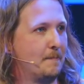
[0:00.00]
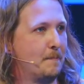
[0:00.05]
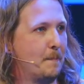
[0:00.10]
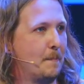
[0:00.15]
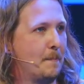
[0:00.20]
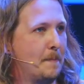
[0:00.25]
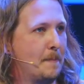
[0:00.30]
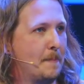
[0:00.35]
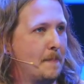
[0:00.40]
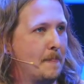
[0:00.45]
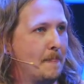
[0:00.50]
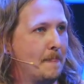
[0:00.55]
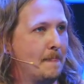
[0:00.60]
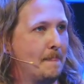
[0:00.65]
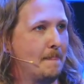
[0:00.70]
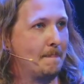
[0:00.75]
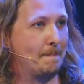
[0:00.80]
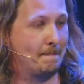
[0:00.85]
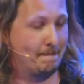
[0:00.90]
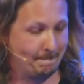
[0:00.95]

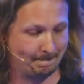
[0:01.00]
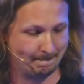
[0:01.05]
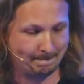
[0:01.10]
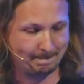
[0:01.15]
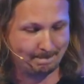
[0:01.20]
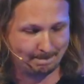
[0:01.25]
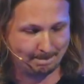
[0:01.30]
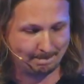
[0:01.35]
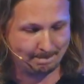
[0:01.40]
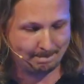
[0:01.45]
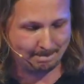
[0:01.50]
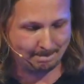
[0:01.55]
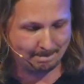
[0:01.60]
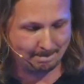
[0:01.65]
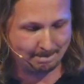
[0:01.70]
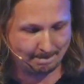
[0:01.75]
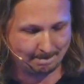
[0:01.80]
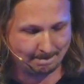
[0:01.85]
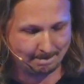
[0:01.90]
No one is speaking in this clip.